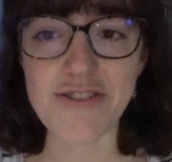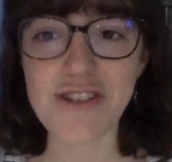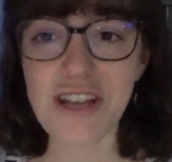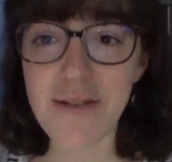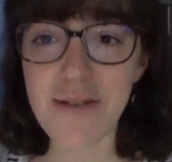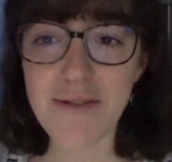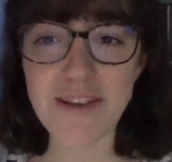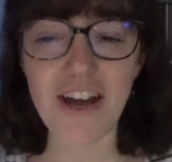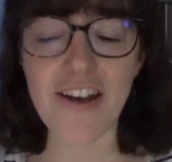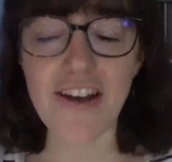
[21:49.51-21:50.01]
Do
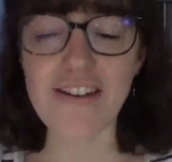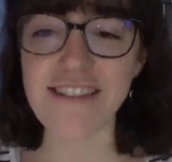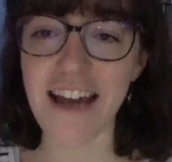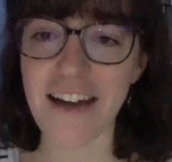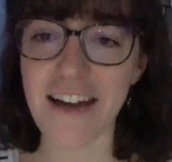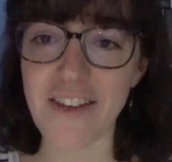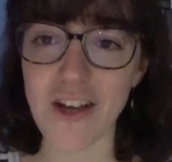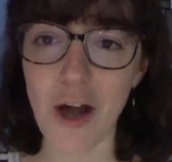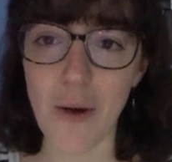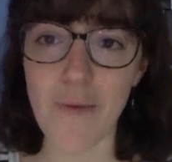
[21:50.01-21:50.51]
let me know
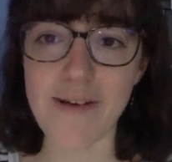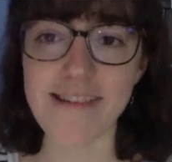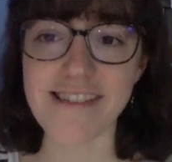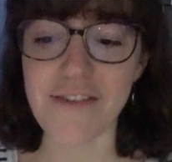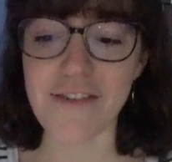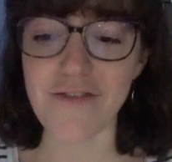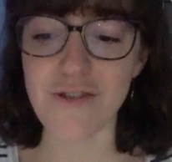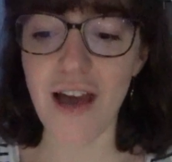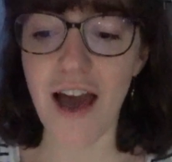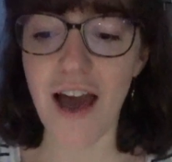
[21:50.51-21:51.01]
down in the comments
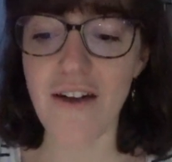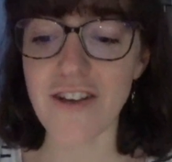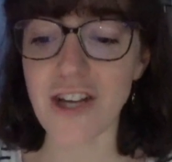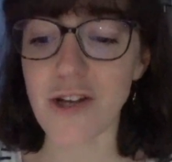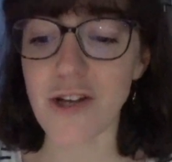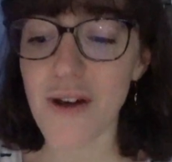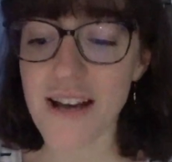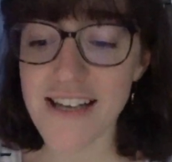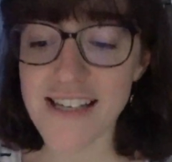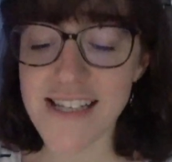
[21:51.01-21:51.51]
if you have any
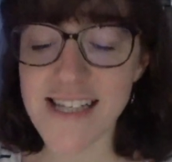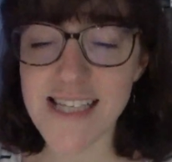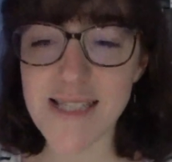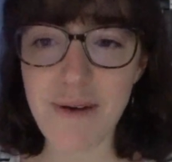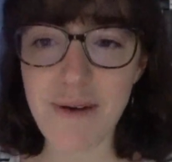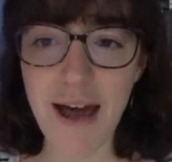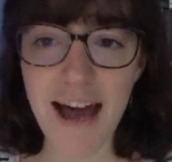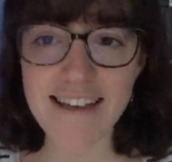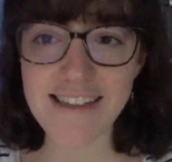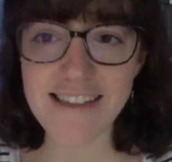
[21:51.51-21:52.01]
questions
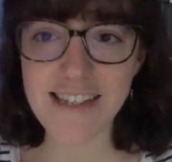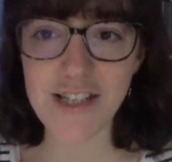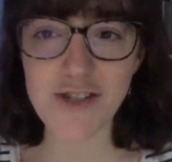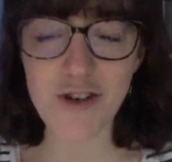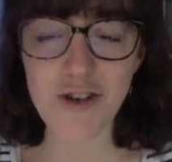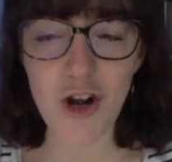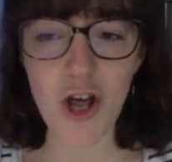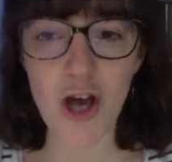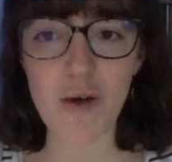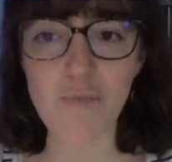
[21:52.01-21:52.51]
about Anthony
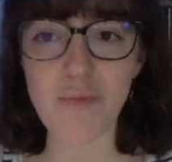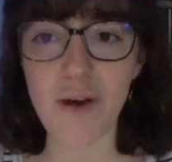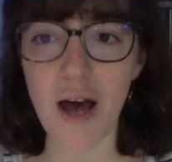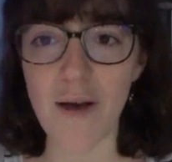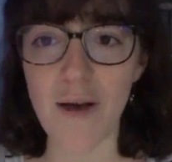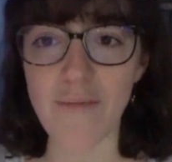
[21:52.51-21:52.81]
Trollope,